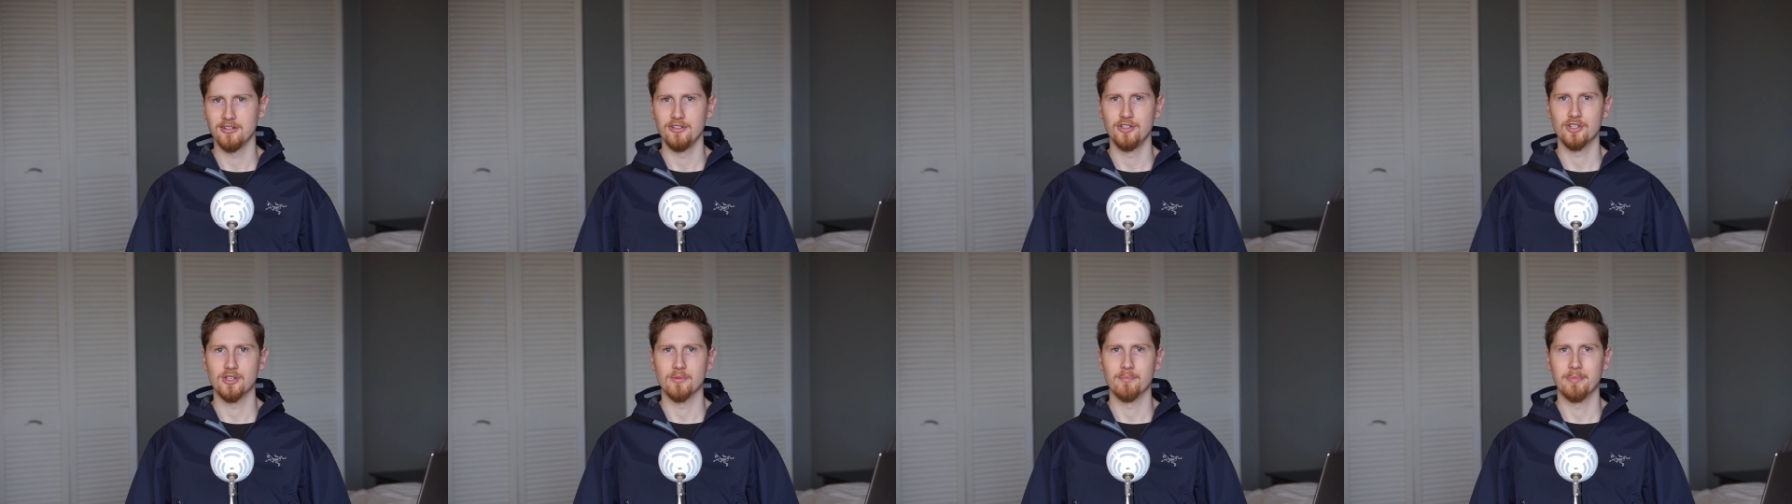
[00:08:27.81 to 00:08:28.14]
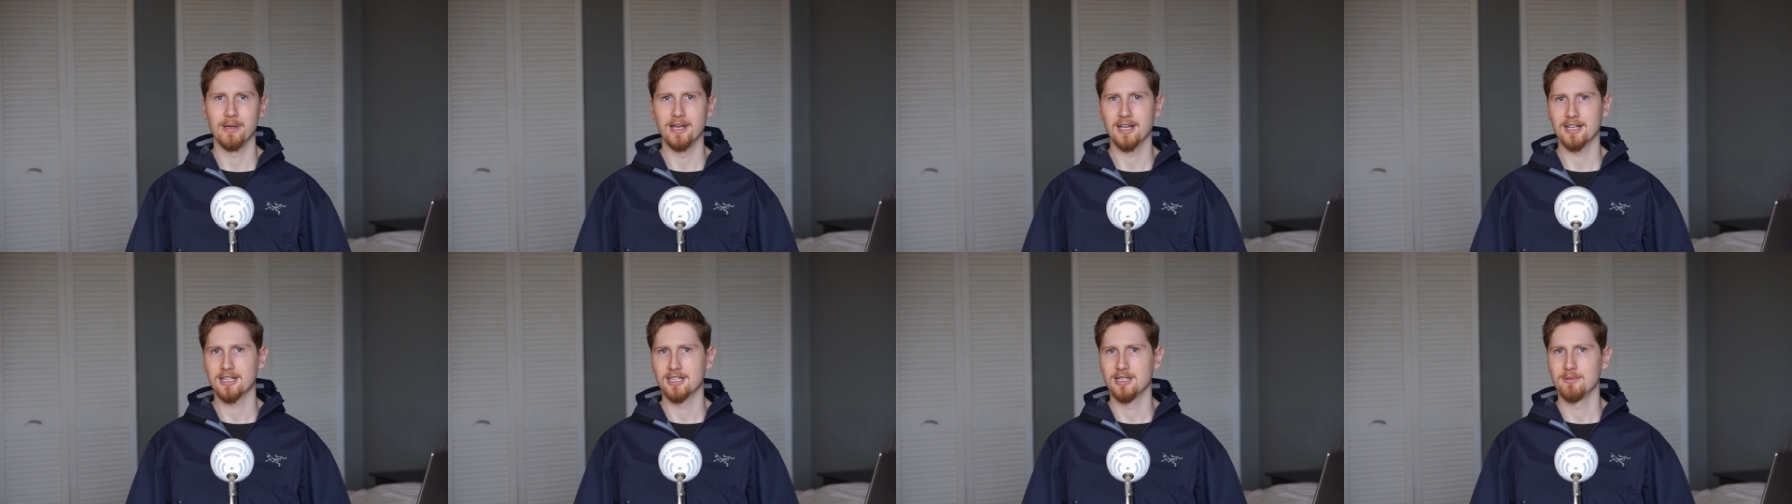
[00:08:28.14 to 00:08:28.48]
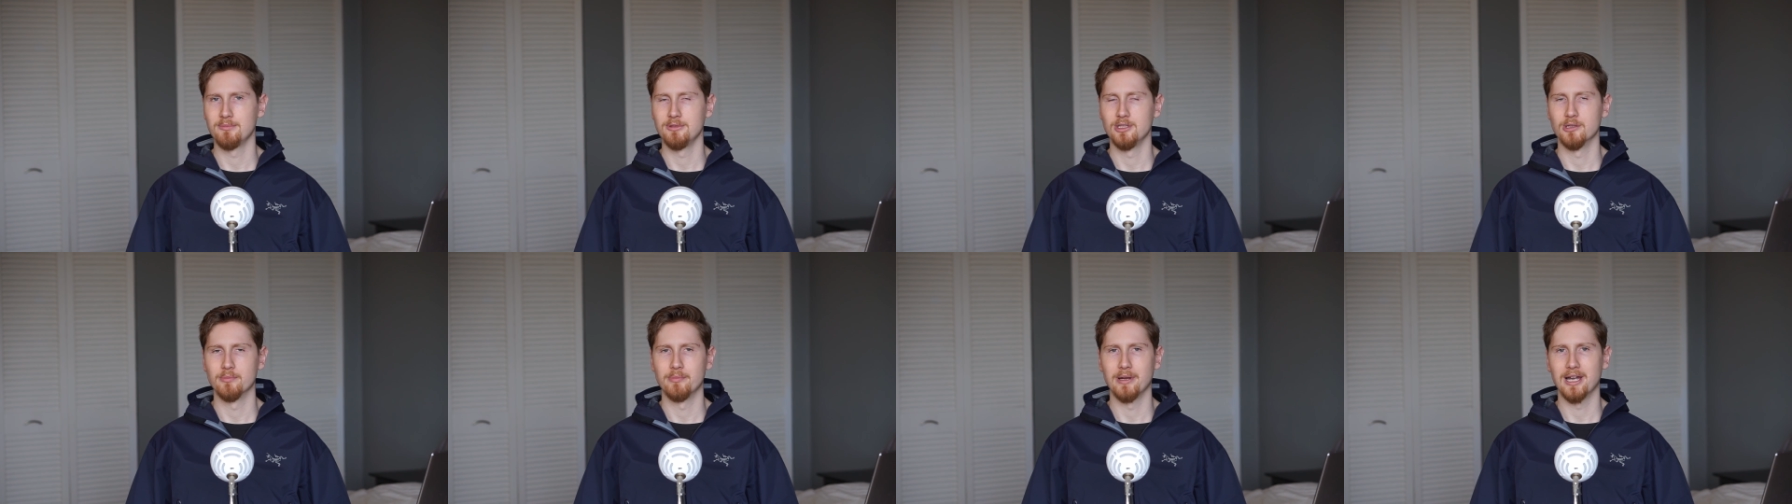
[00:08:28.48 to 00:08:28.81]
You can pack it up in
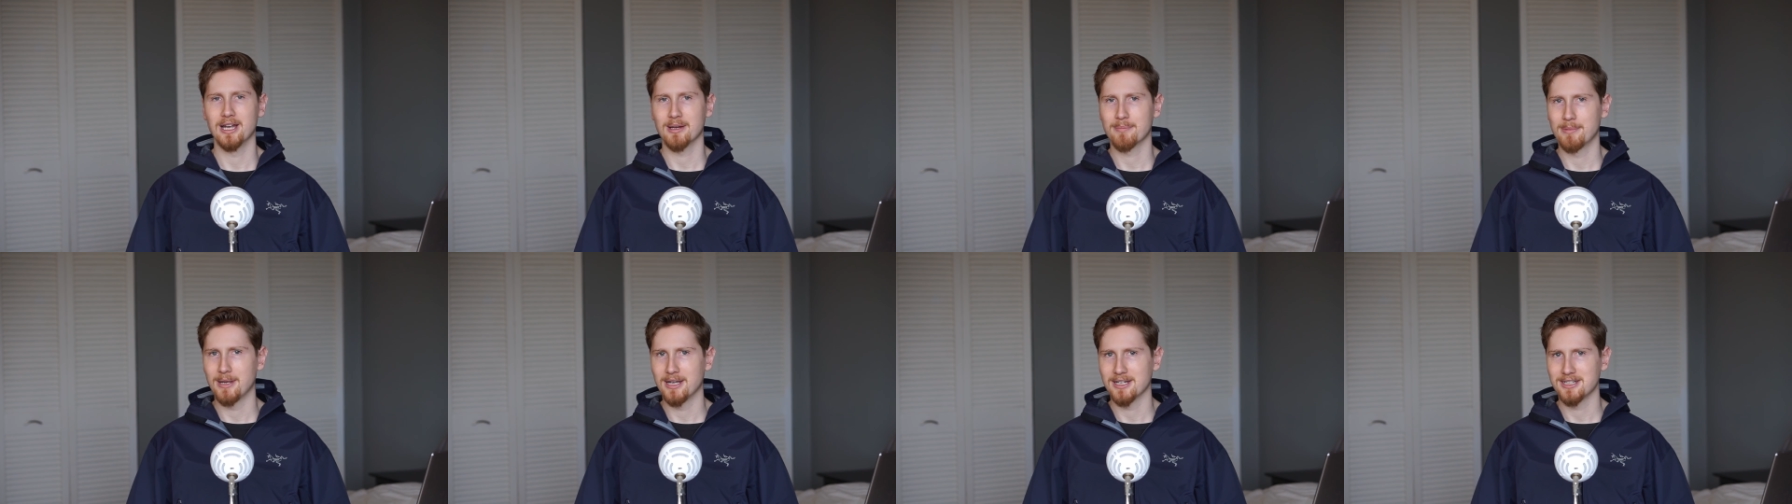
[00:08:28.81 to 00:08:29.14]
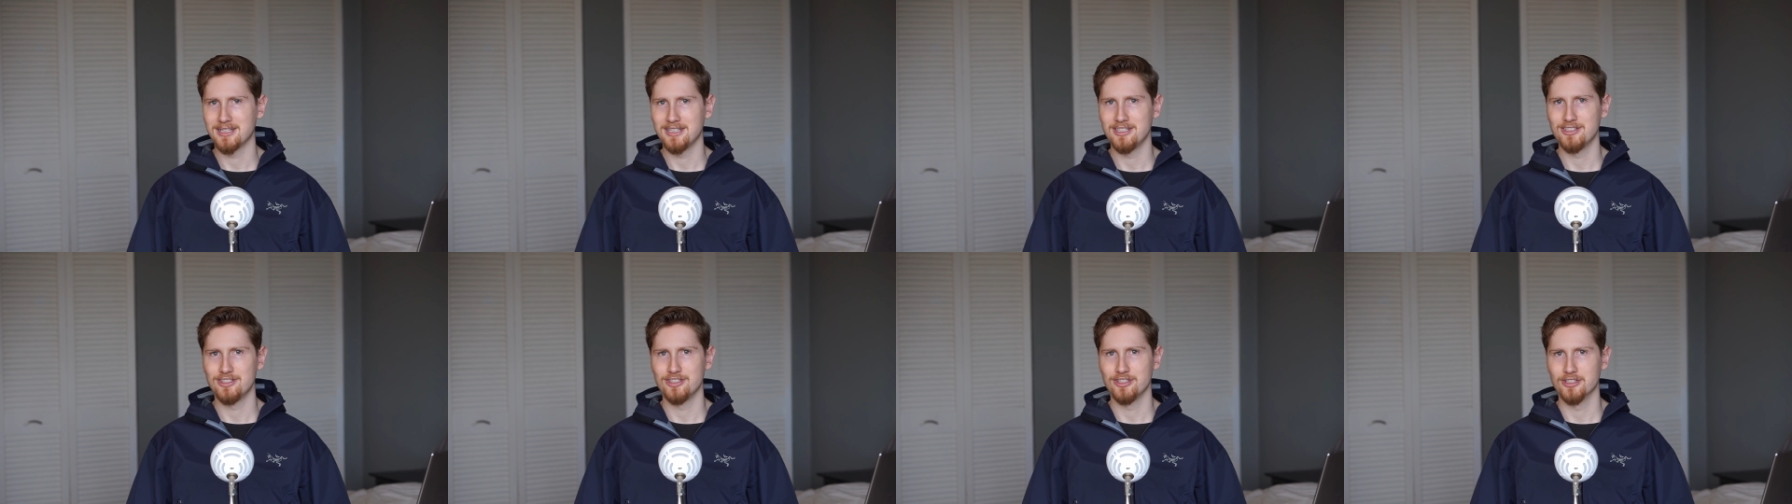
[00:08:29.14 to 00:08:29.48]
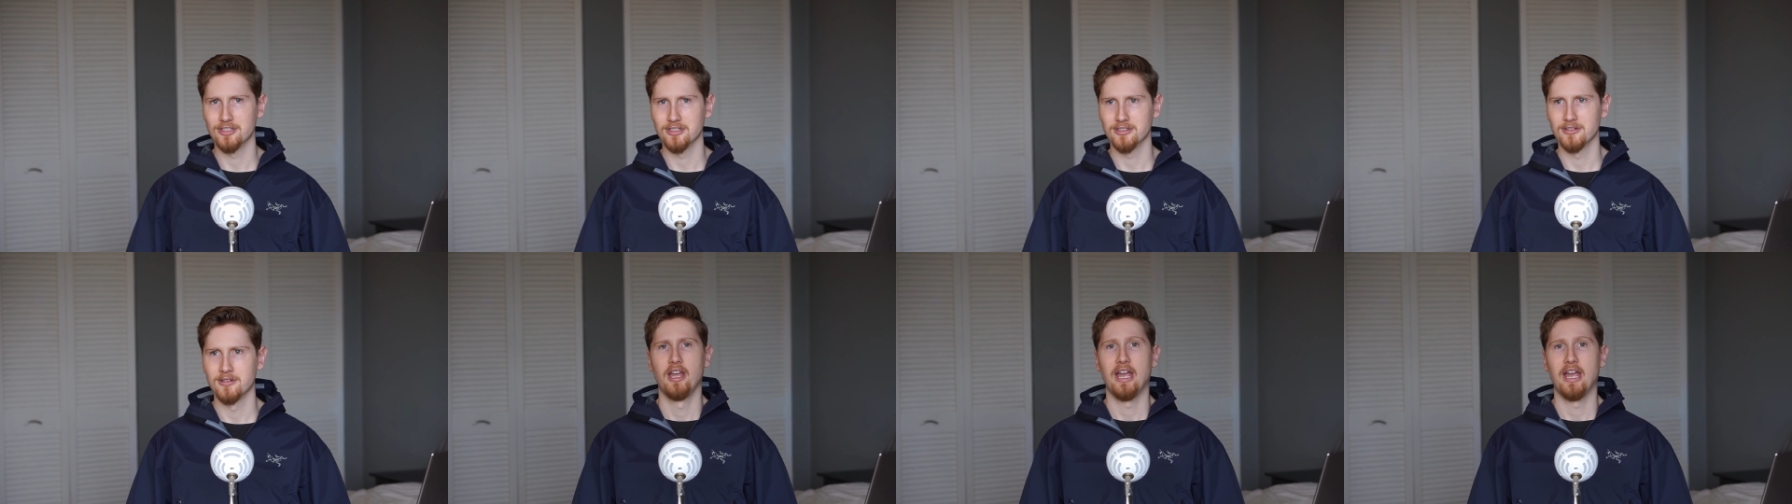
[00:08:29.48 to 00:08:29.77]
your backpack easier.